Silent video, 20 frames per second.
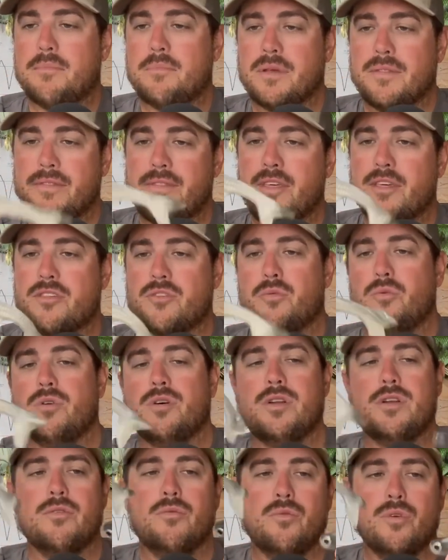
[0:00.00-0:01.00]
But this
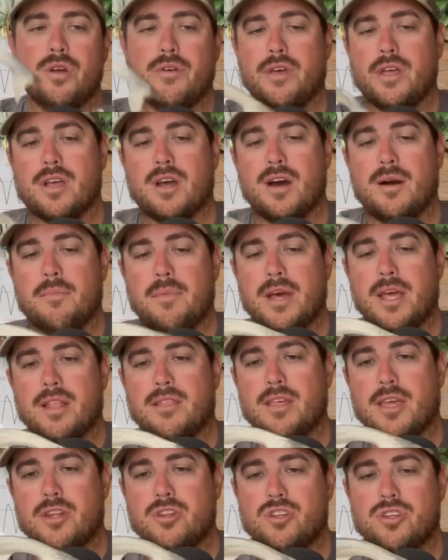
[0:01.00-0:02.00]
one really caught my
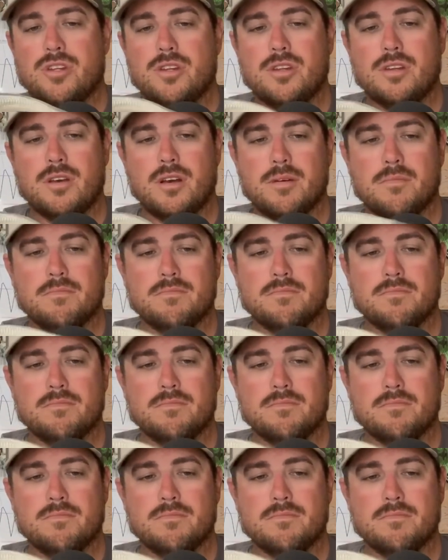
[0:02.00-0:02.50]
attention.